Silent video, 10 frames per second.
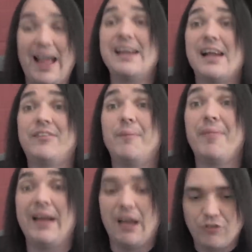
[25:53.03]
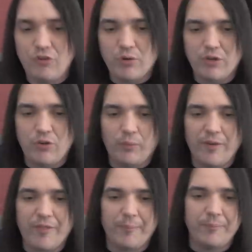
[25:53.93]
I got something else you can do
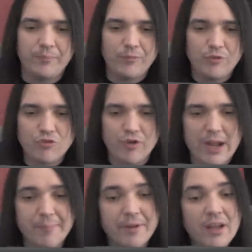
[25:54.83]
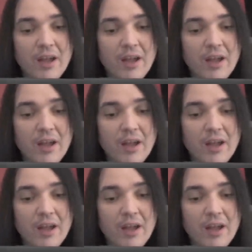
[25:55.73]
with them, tramp.